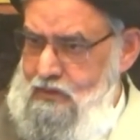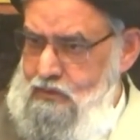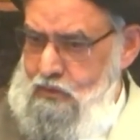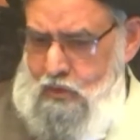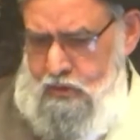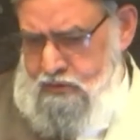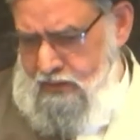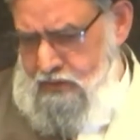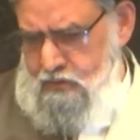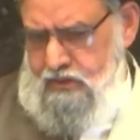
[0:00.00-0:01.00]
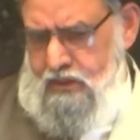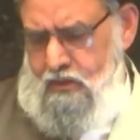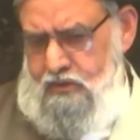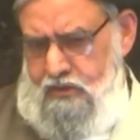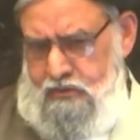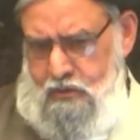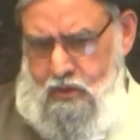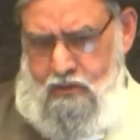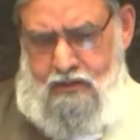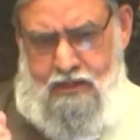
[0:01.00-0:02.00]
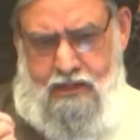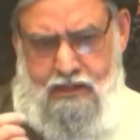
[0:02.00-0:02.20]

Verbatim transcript: So don't try to say, oh, this is all